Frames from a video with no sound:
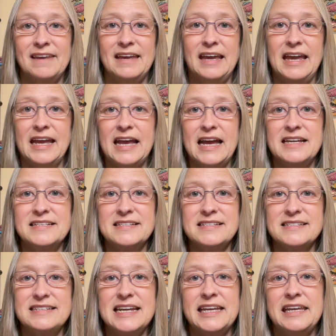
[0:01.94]
Hey guys,
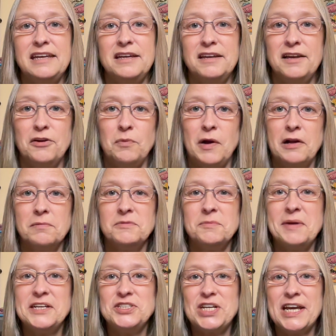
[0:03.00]
it's Nikki, and welcome to
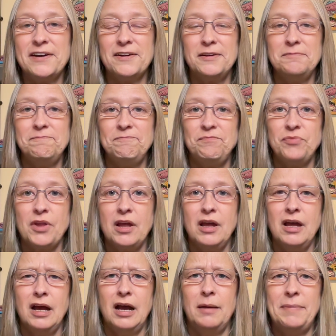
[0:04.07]
my channel.
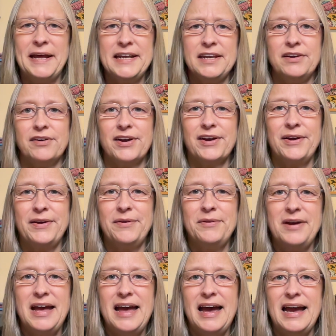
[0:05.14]
About a year ago,
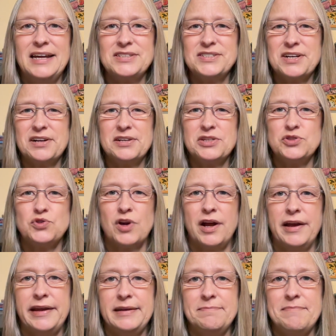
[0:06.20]
I started
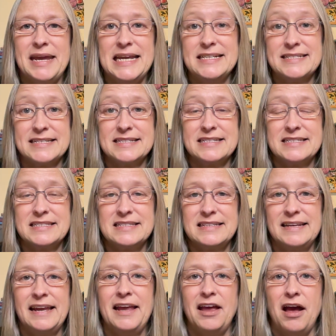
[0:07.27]
drawing mazes.
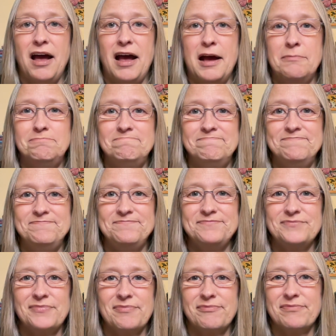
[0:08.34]
Um,
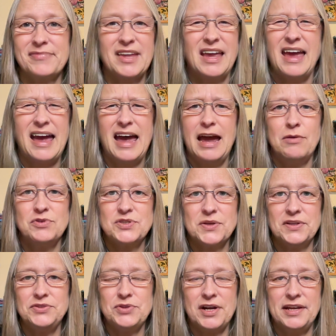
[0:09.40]
I was
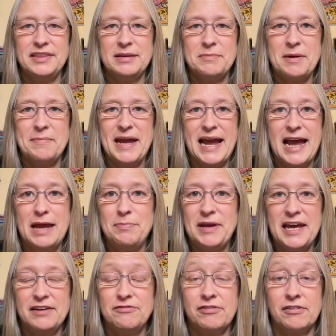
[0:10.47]
only drawing them on my
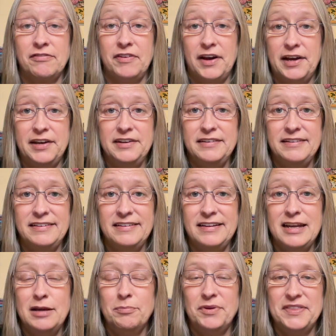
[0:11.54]
iPad for fun,
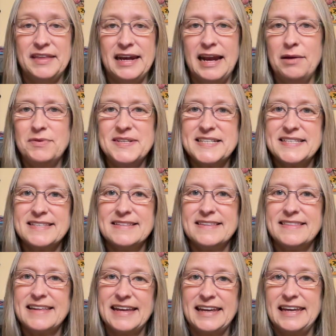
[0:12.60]
but then I was
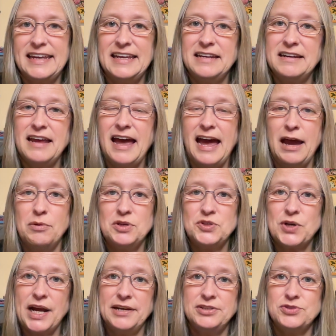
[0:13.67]
thinking I would
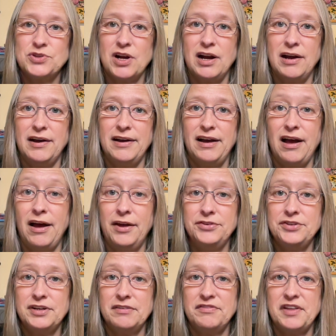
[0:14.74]
try to draw
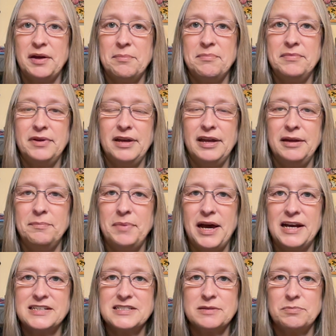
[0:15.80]
100 of them and
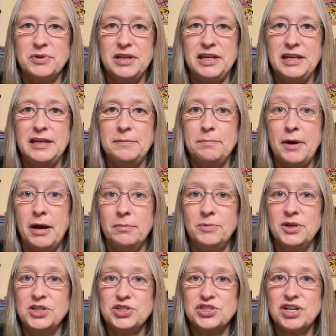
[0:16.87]
possibly
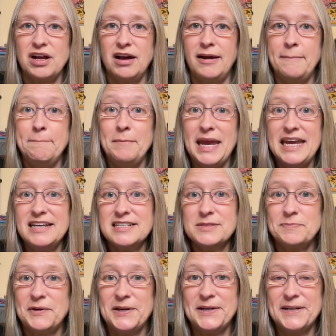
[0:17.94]
publish a maze
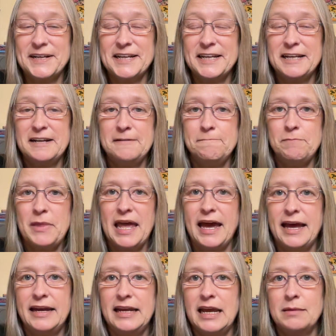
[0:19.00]
book
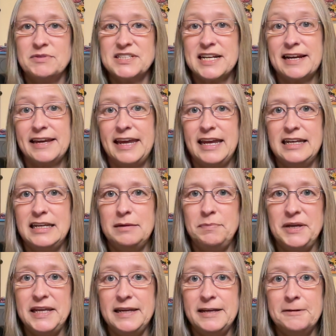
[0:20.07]
on Amazon
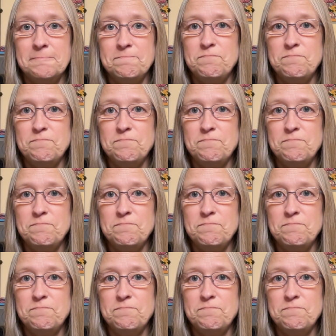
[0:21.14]
KDP.